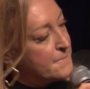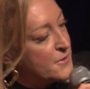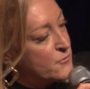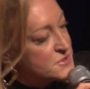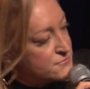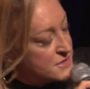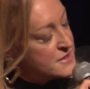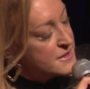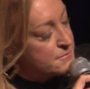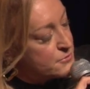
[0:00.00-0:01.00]
But what's
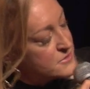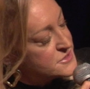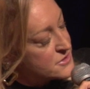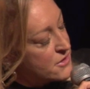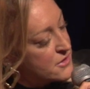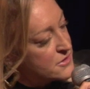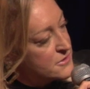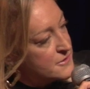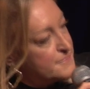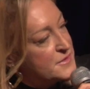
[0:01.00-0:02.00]
really important to
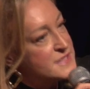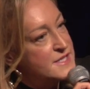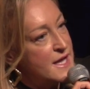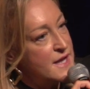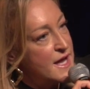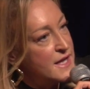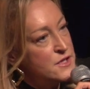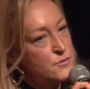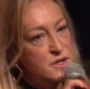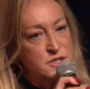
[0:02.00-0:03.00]
Carter is that
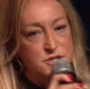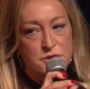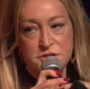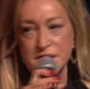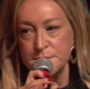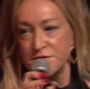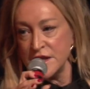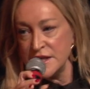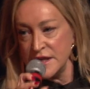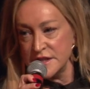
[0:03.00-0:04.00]
anyone could turn to him if
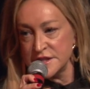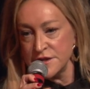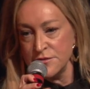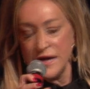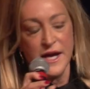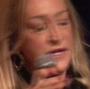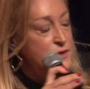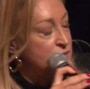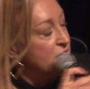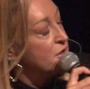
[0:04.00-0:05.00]
they needed to, and he
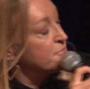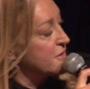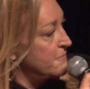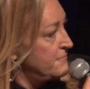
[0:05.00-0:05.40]
would have helped them.